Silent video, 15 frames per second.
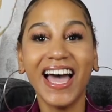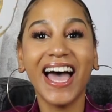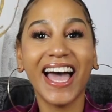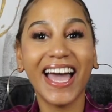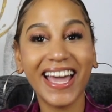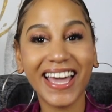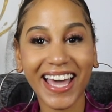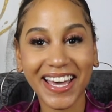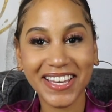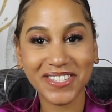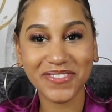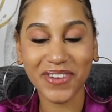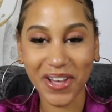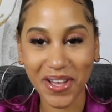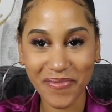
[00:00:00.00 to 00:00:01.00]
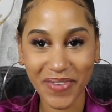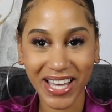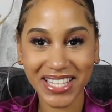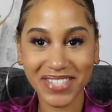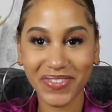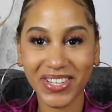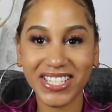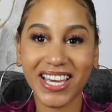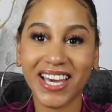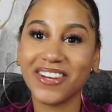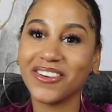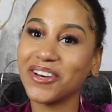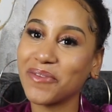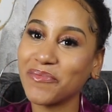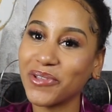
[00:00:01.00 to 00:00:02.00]
Hey guys, welcome back to my
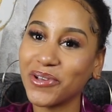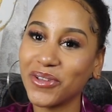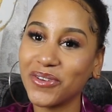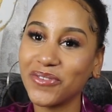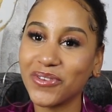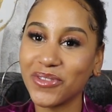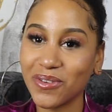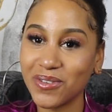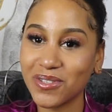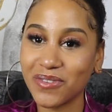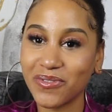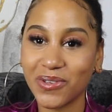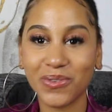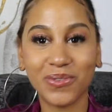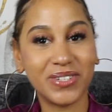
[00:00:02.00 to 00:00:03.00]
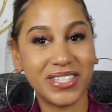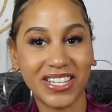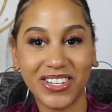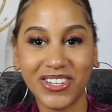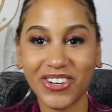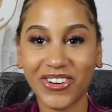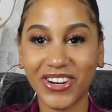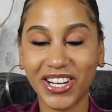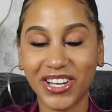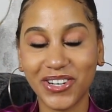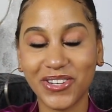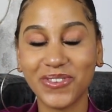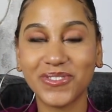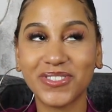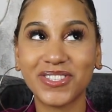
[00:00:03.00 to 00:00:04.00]
channel. I'm Lolo, for those of you who didn't already
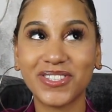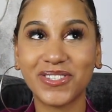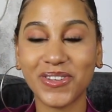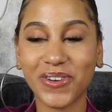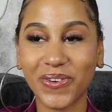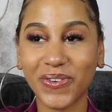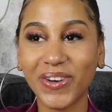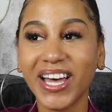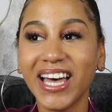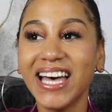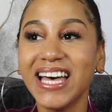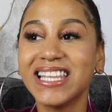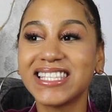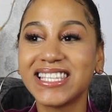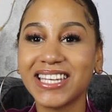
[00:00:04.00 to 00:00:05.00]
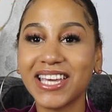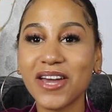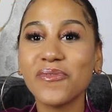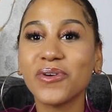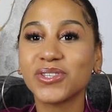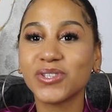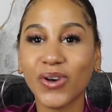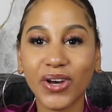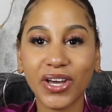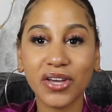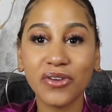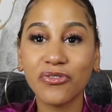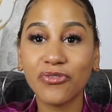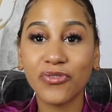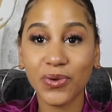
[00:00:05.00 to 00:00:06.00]
know. So today we're
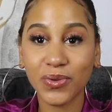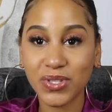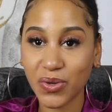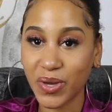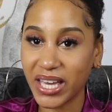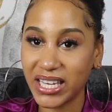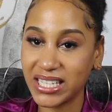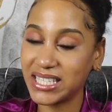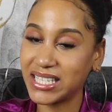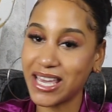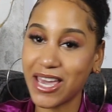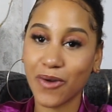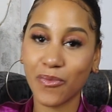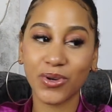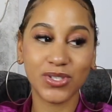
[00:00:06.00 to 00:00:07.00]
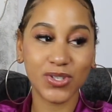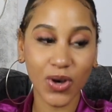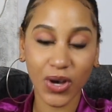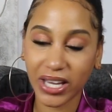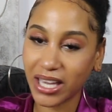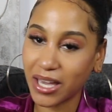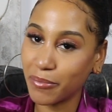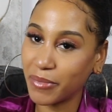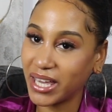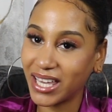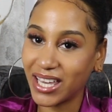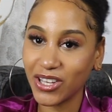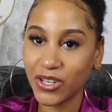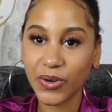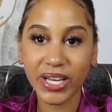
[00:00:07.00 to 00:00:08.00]
talking photo editing, we're talking
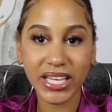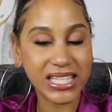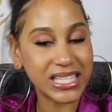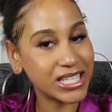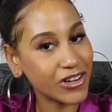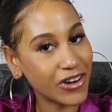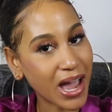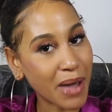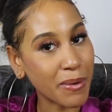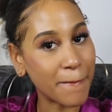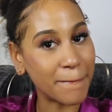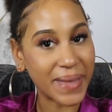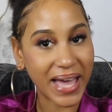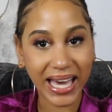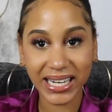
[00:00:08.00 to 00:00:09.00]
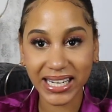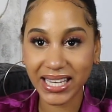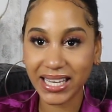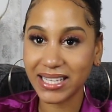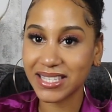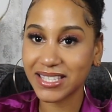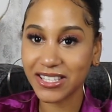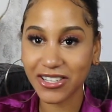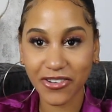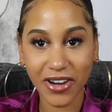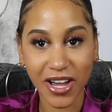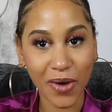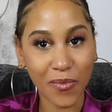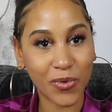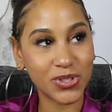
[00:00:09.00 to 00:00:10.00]
making your Instagram a baddie
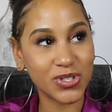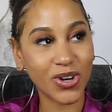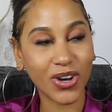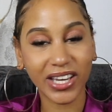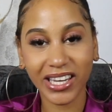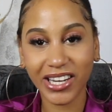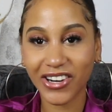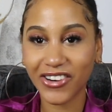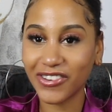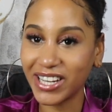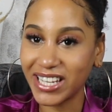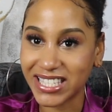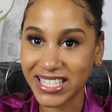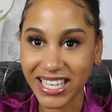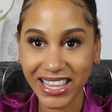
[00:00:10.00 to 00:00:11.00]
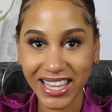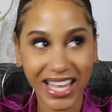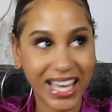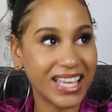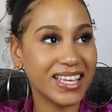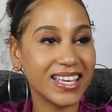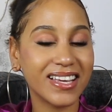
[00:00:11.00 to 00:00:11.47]
Instagram, we're talking creating that